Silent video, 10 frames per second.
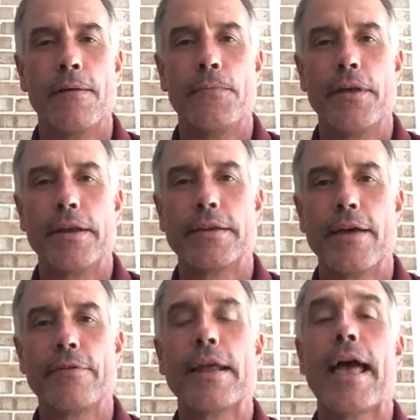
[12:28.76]
that
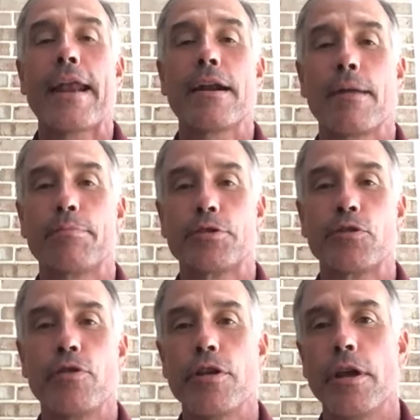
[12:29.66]
haven't had an
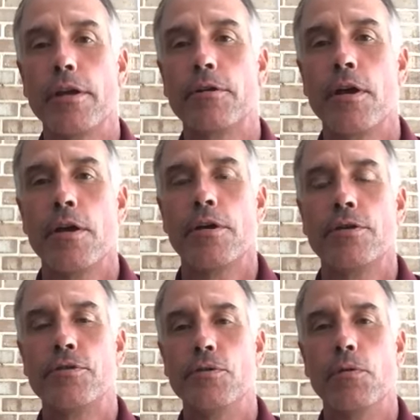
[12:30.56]
opportunity yet
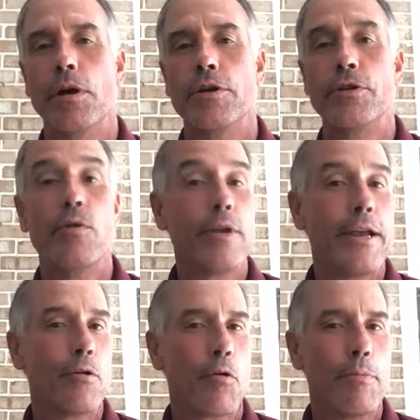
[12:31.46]
to
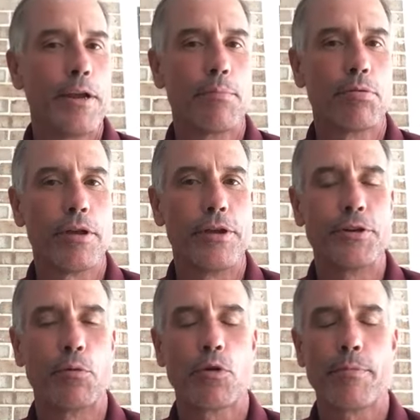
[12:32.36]
donate or make a pledge,
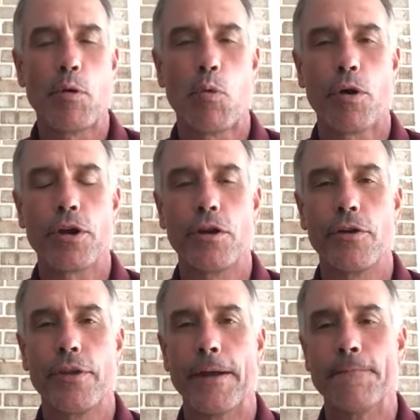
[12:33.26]
and we're going to be working
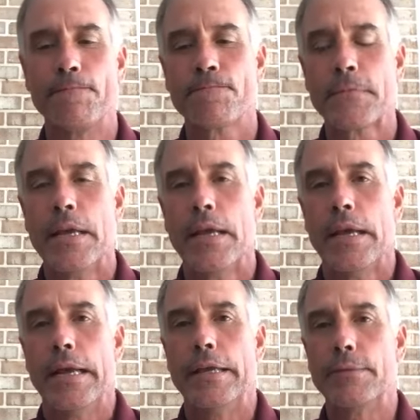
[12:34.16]
on that.
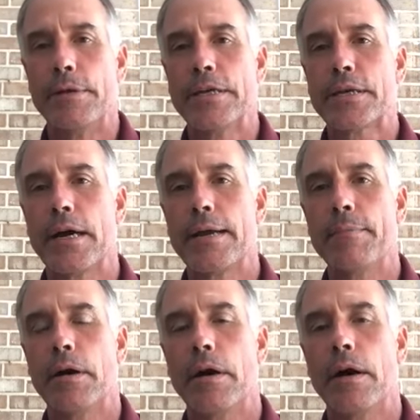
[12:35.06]
In the meantime,